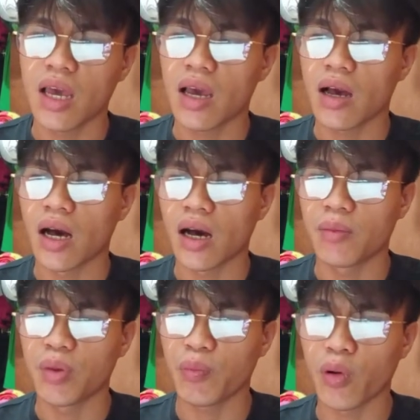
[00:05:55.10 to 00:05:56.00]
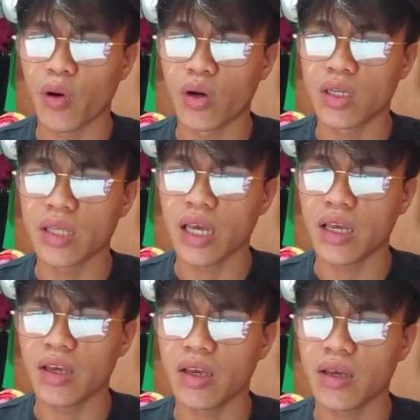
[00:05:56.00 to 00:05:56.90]
um, before
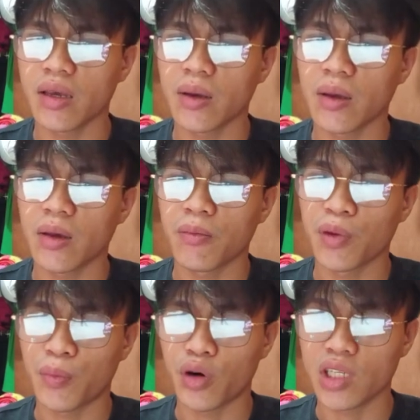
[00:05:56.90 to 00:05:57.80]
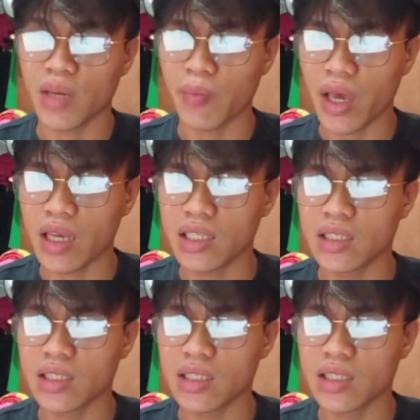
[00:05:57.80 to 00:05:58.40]
they before they may